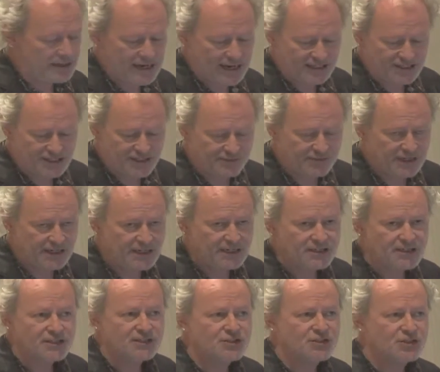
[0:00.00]
activity
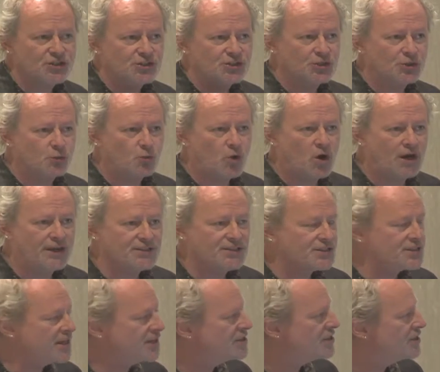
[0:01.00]
and institute-wide
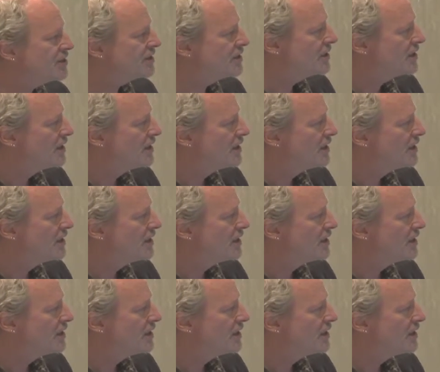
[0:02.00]
centre